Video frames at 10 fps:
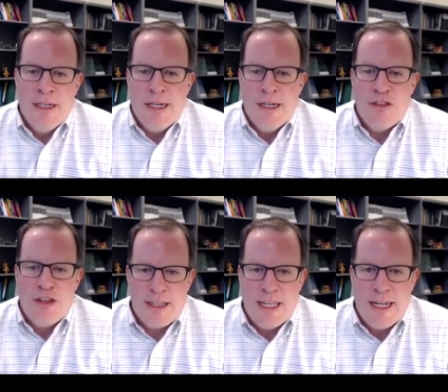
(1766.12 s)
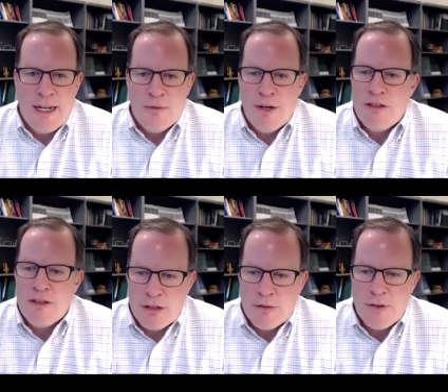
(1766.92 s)
uh, check that out,
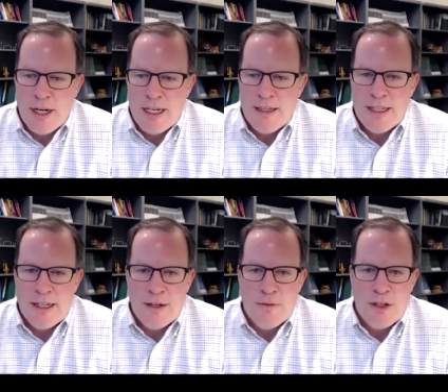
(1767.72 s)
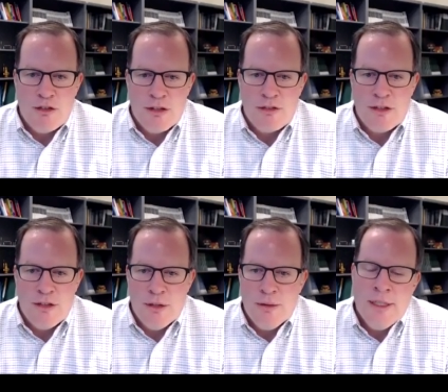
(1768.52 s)
register for any that are of interest to
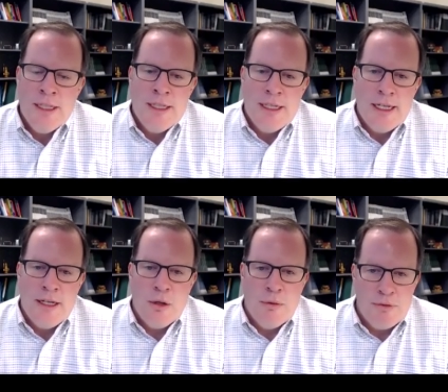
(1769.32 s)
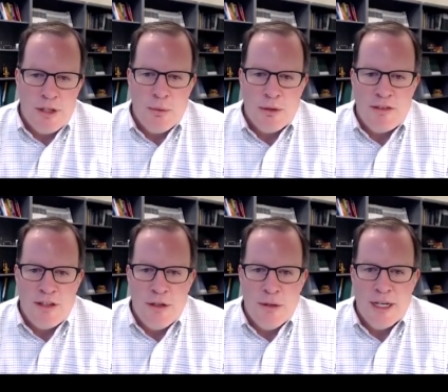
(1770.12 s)
you, and hopefully we'll see
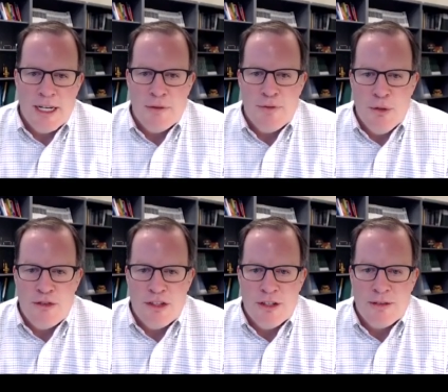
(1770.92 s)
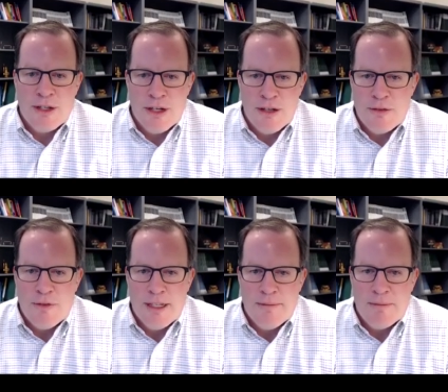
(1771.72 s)
you at a future CAHRS
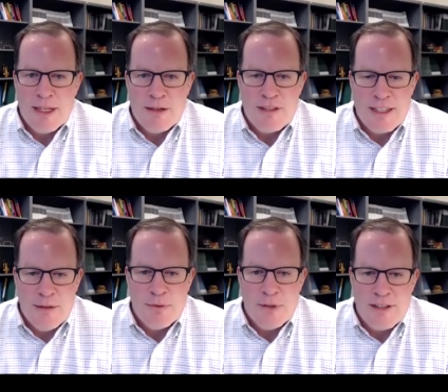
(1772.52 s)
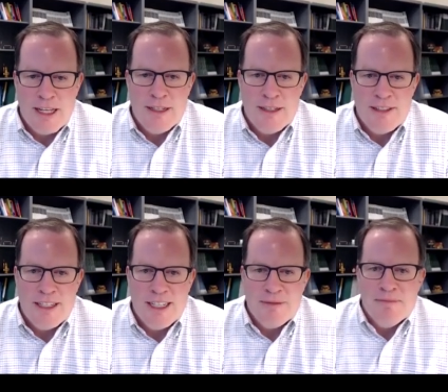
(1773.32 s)
event. Thanks again for attending
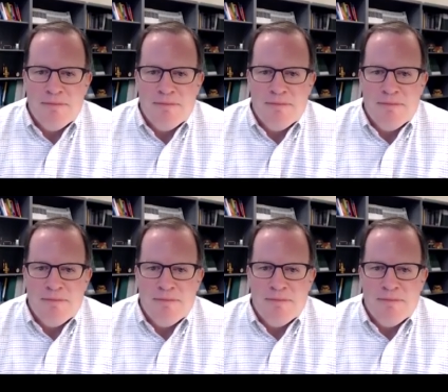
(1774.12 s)
today.